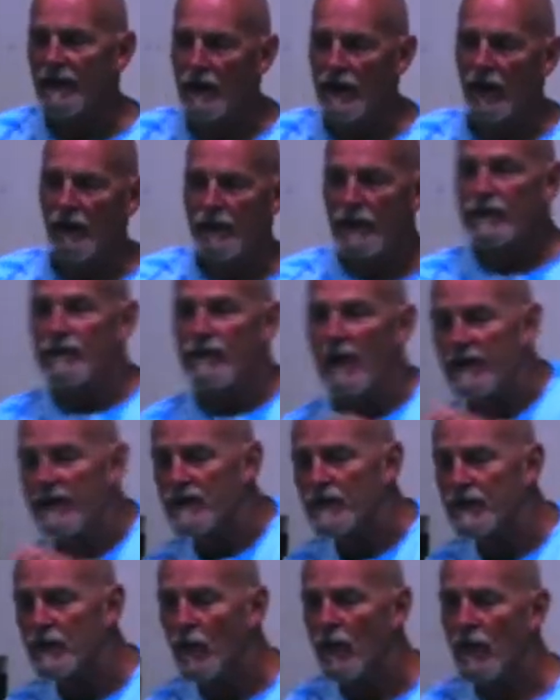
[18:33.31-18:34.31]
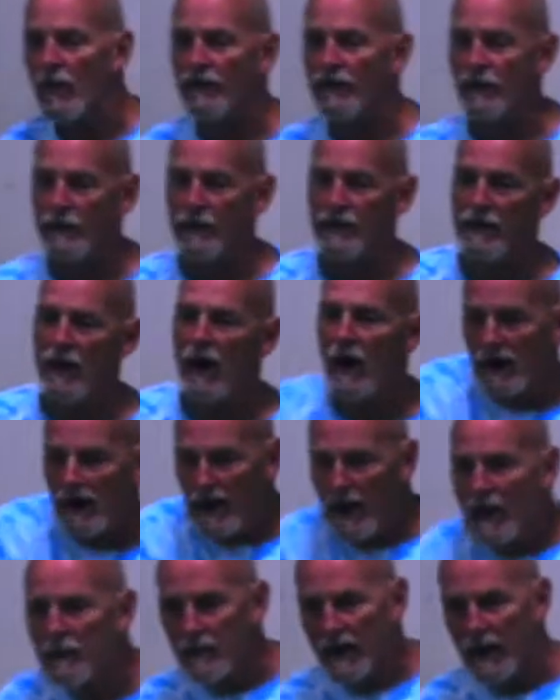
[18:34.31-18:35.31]
You know, and they're trying to swerve from a
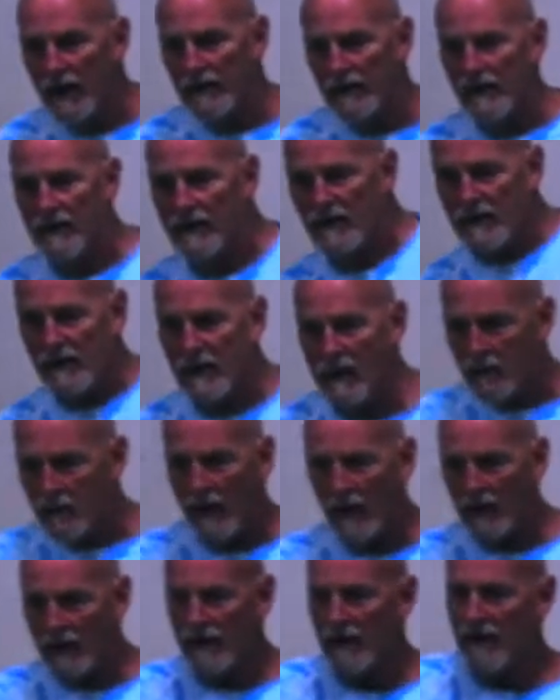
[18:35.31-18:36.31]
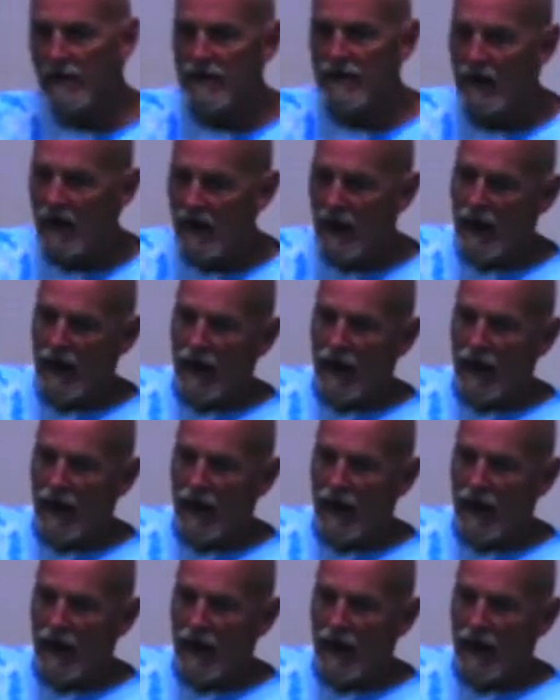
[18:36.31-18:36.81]
dog like this, like this.